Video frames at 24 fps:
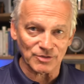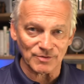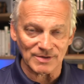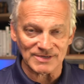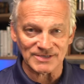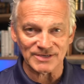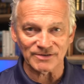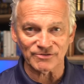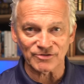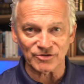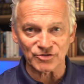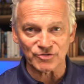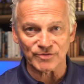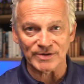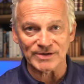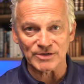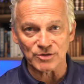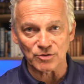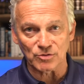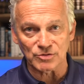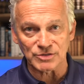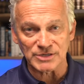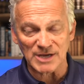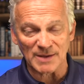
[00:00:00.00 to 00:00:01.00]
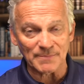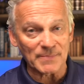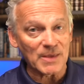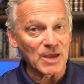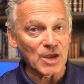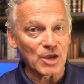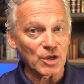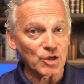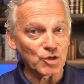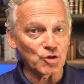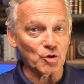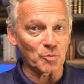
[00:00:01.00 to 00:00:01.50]
So as interest rates goes up,
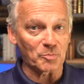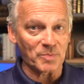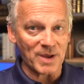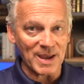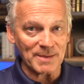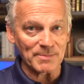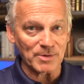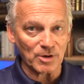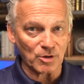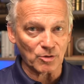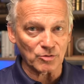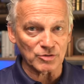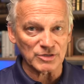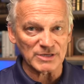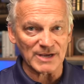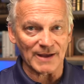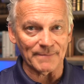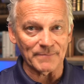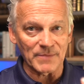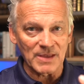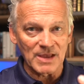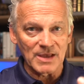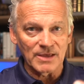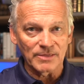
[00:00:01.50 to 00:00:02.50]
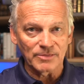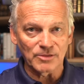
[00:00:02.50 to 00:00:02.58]
your payment goes up.